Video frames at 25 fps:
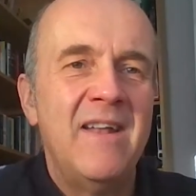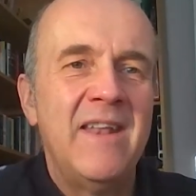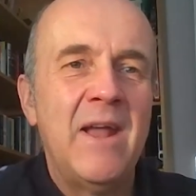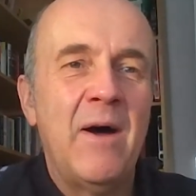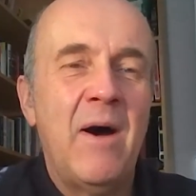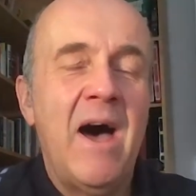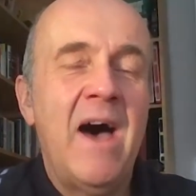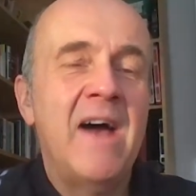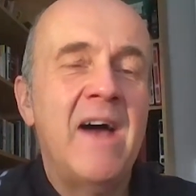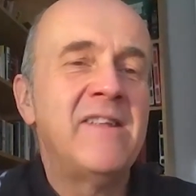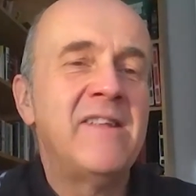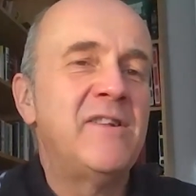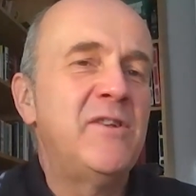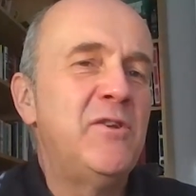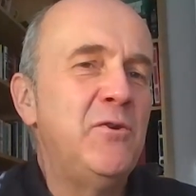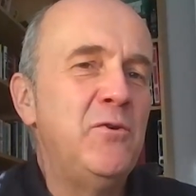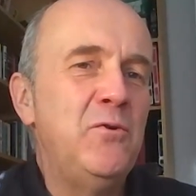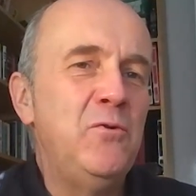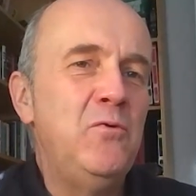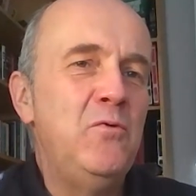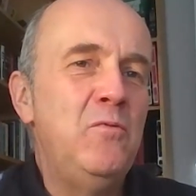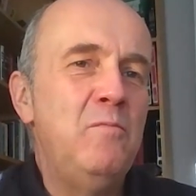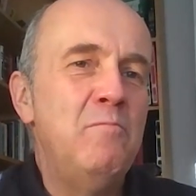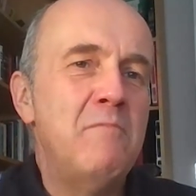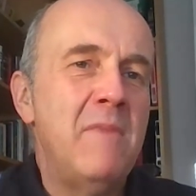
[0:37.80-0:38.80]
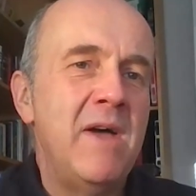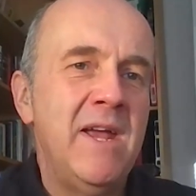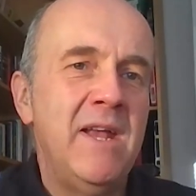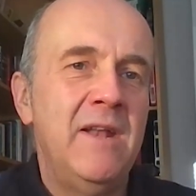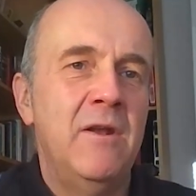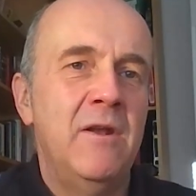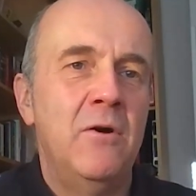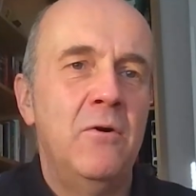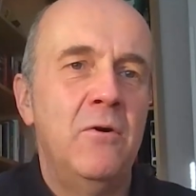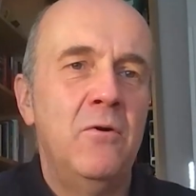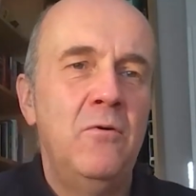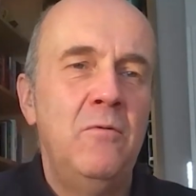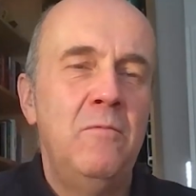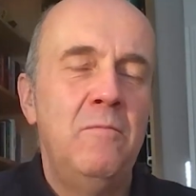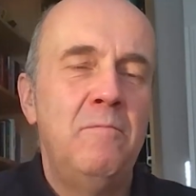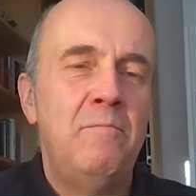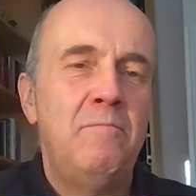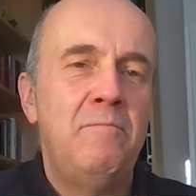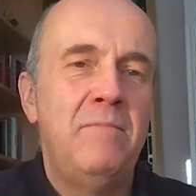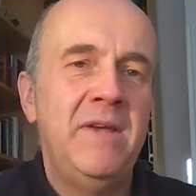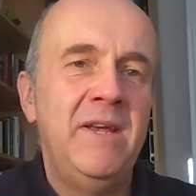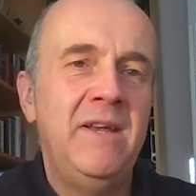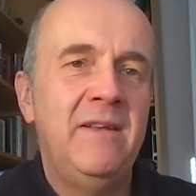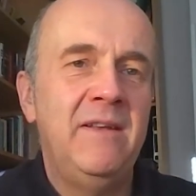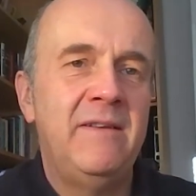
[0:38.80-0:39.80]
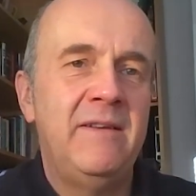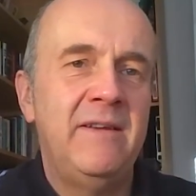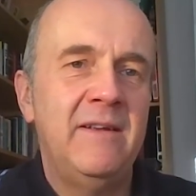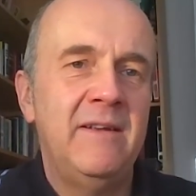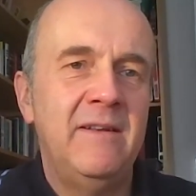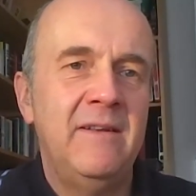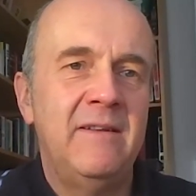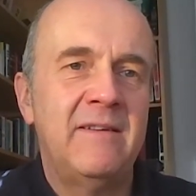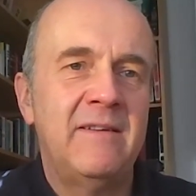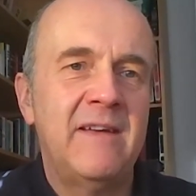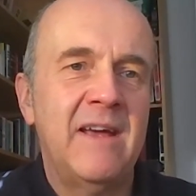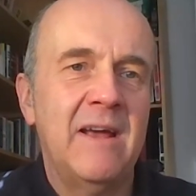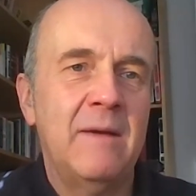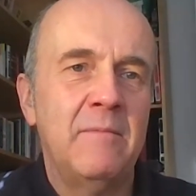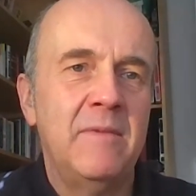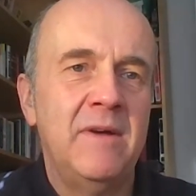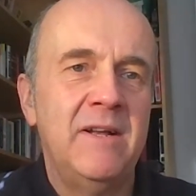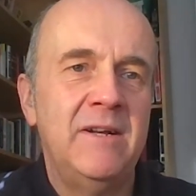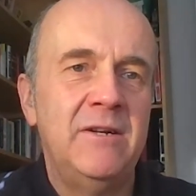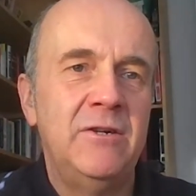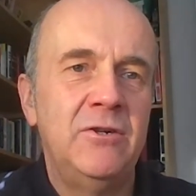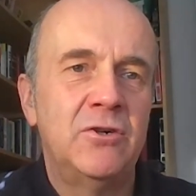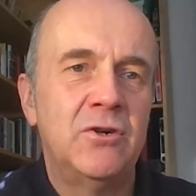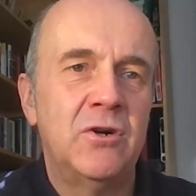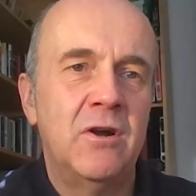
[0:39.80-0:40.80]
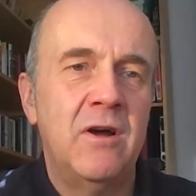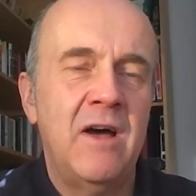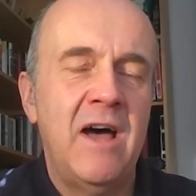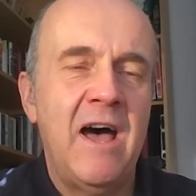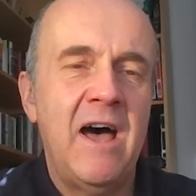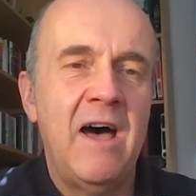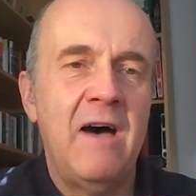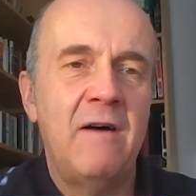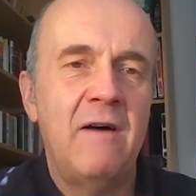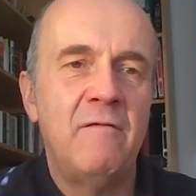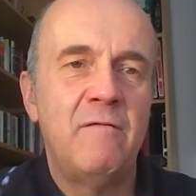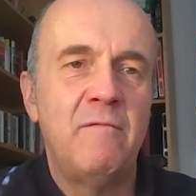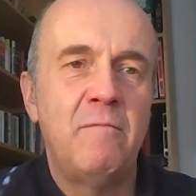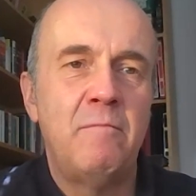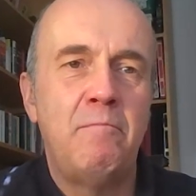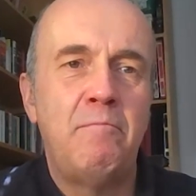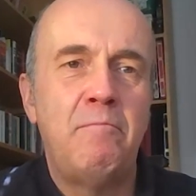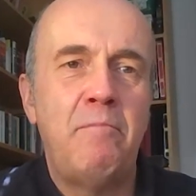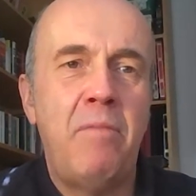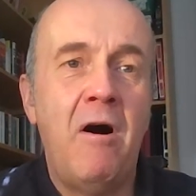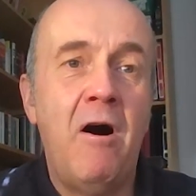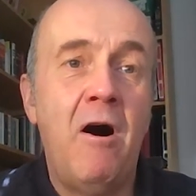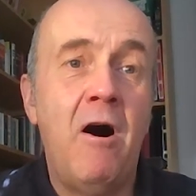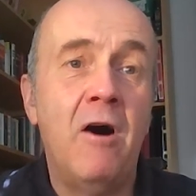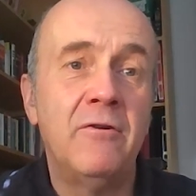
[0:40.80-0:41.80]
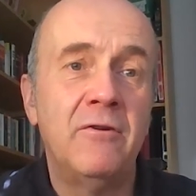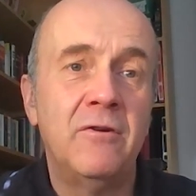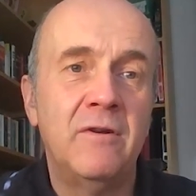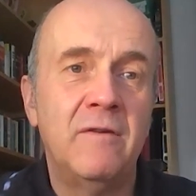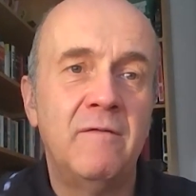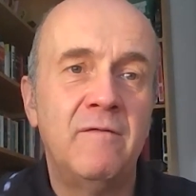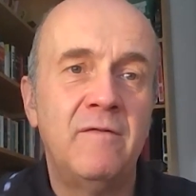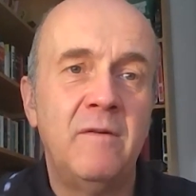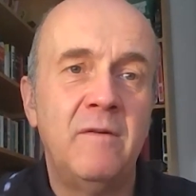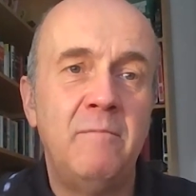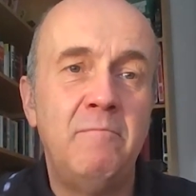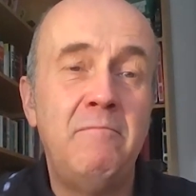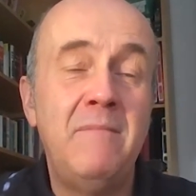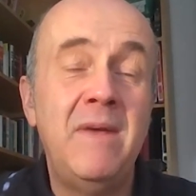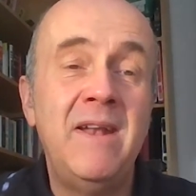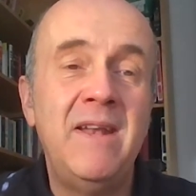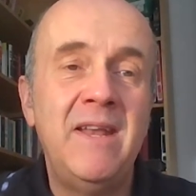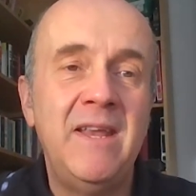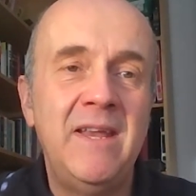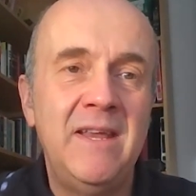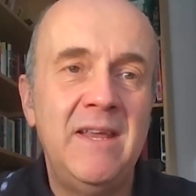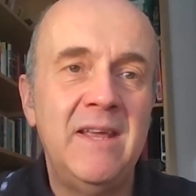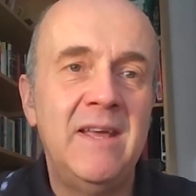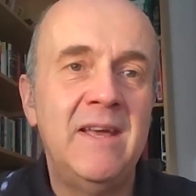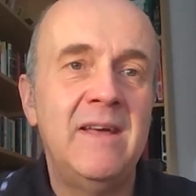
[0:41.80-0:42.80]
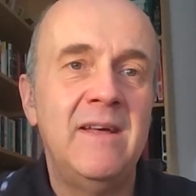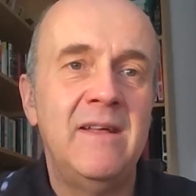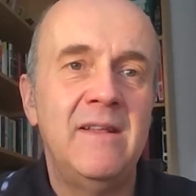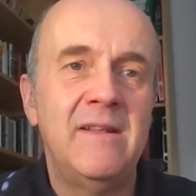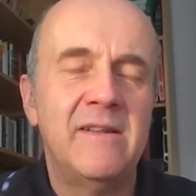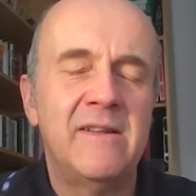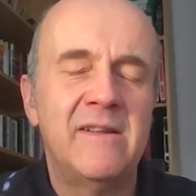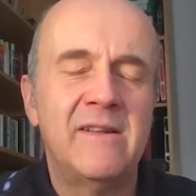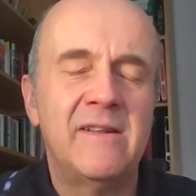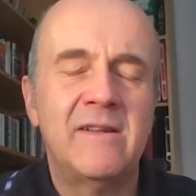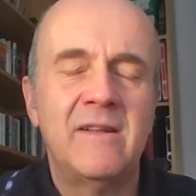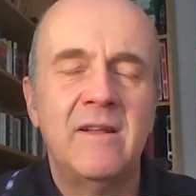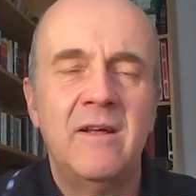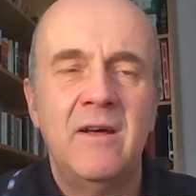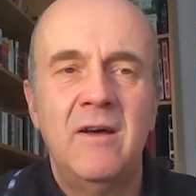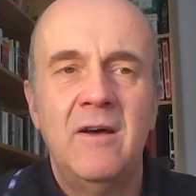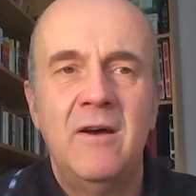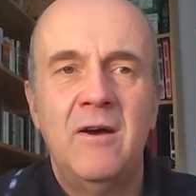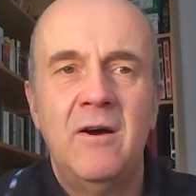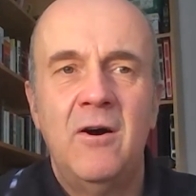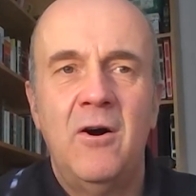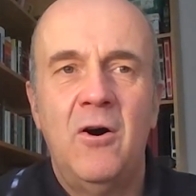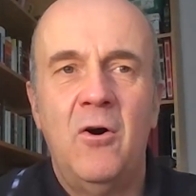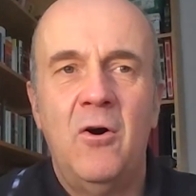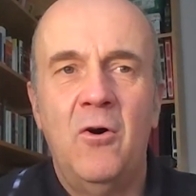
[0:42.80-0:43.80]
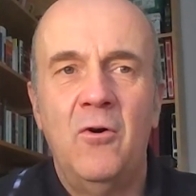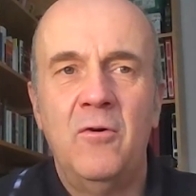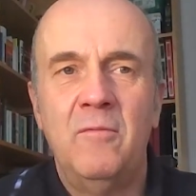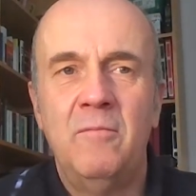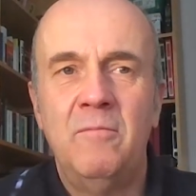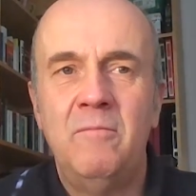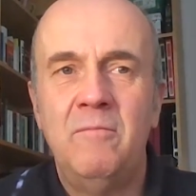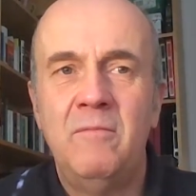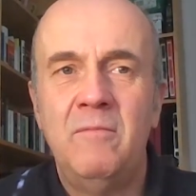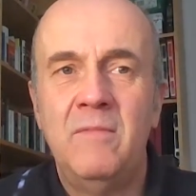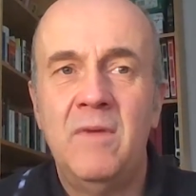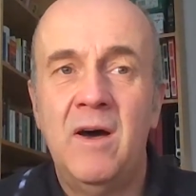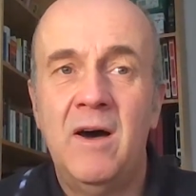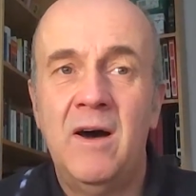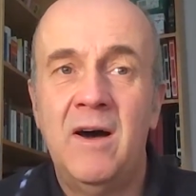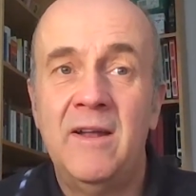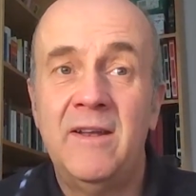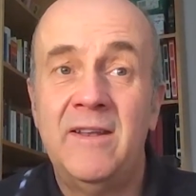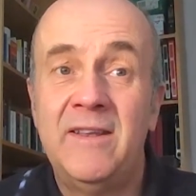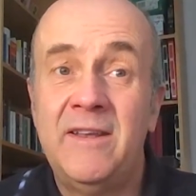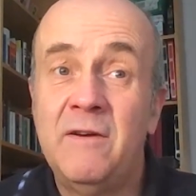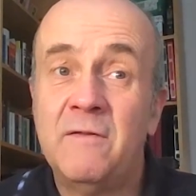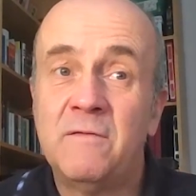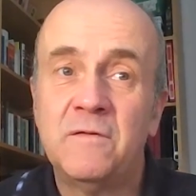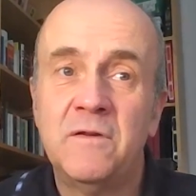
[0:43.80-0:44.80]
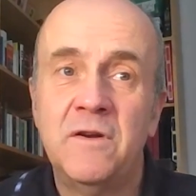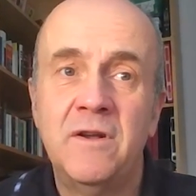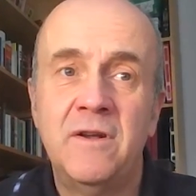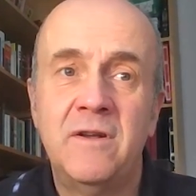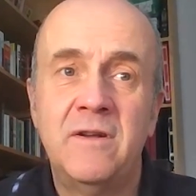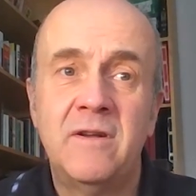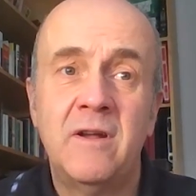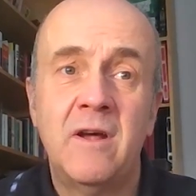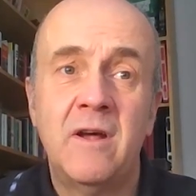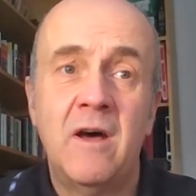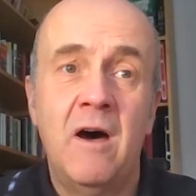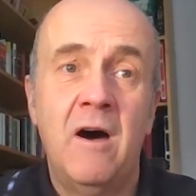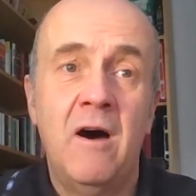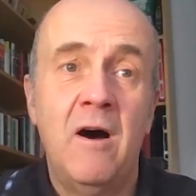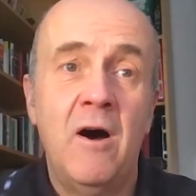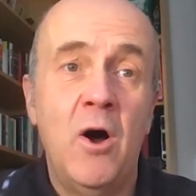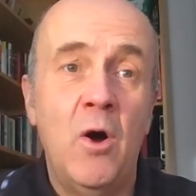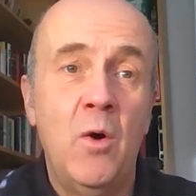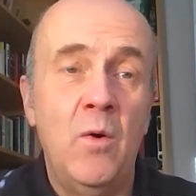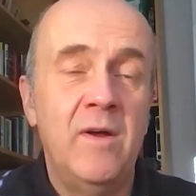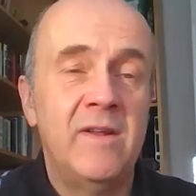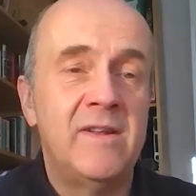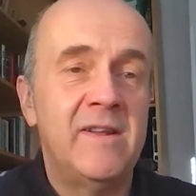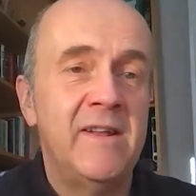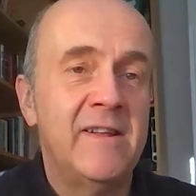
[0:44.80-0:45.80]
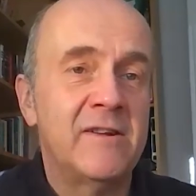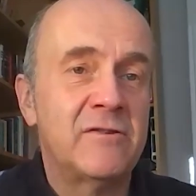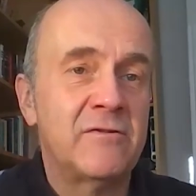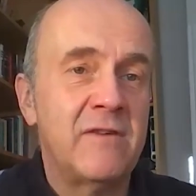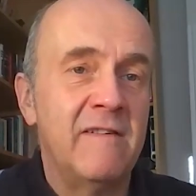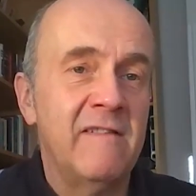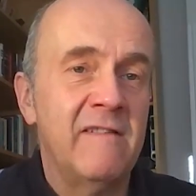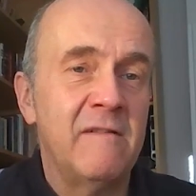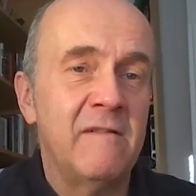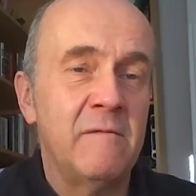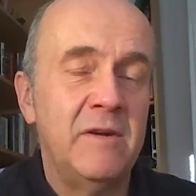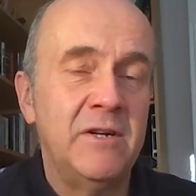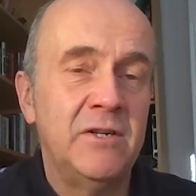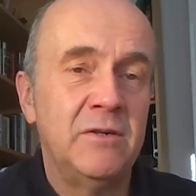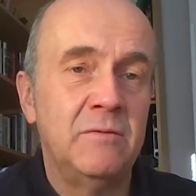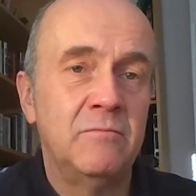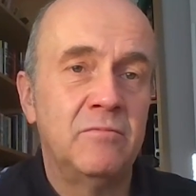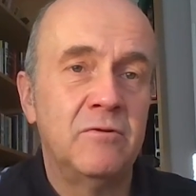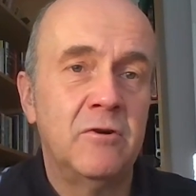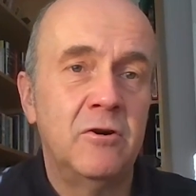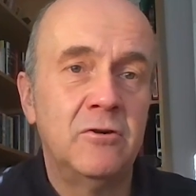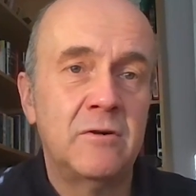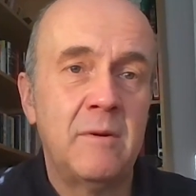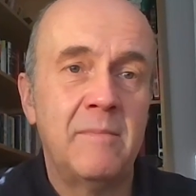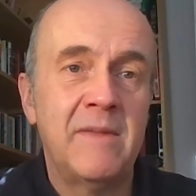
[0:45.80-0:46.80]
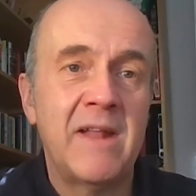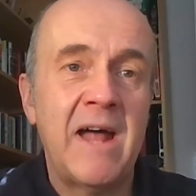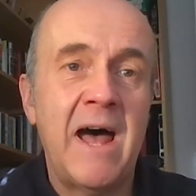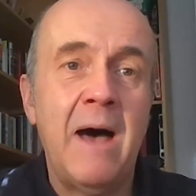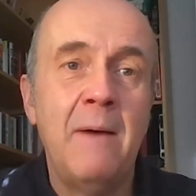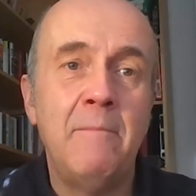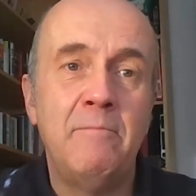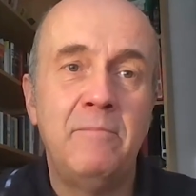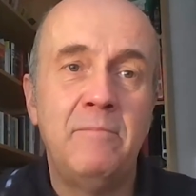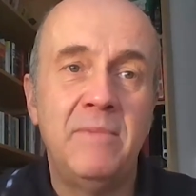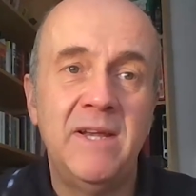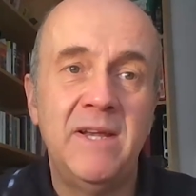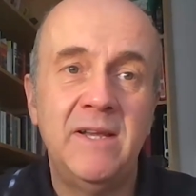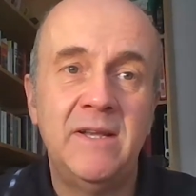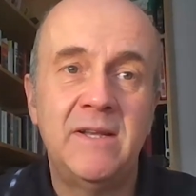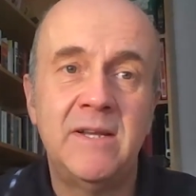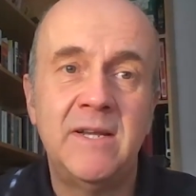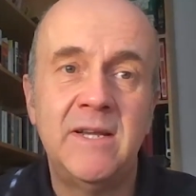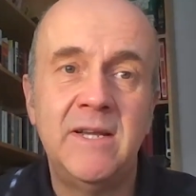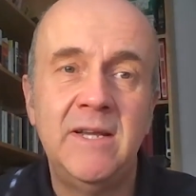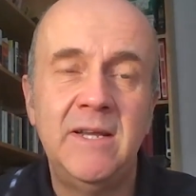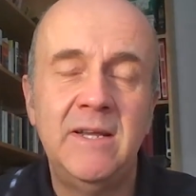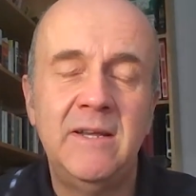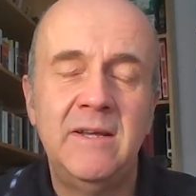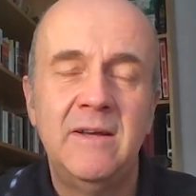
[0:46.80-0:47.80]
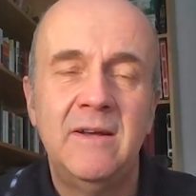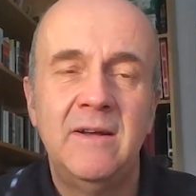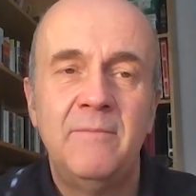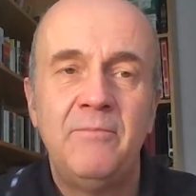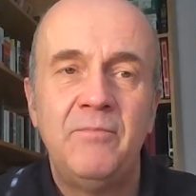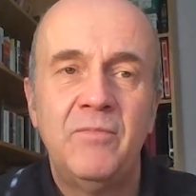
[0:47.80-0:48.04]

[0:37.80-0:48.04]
Now, as you may know, BT and Tech Mahindra have partnered for many years on different OSS transformation programs at BT.